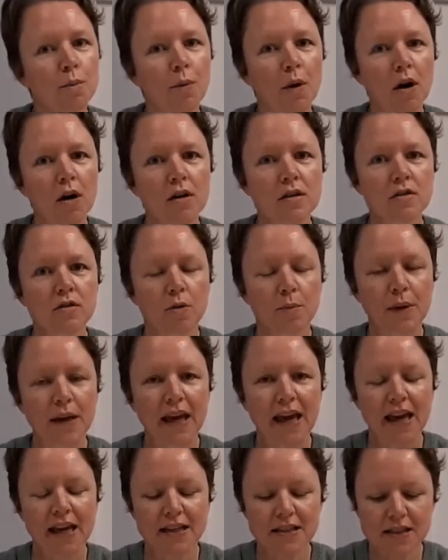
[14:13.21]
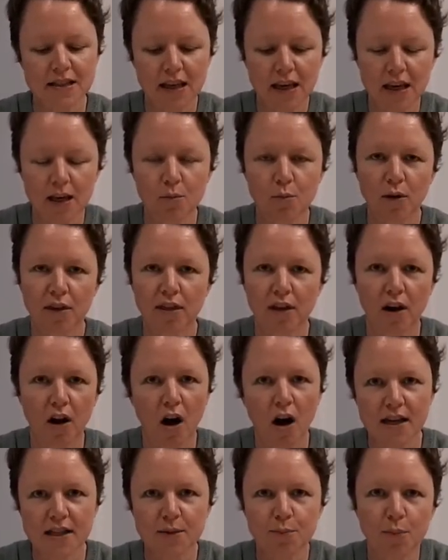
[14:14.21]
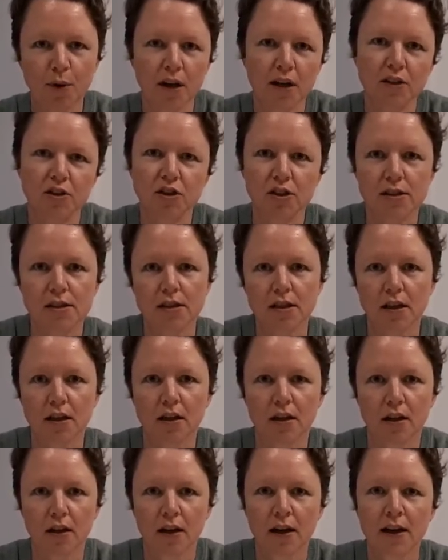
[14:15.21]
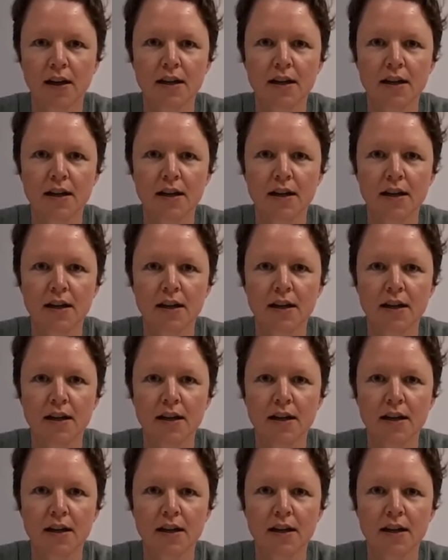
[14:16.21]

box or a big esky with an ice brick, just to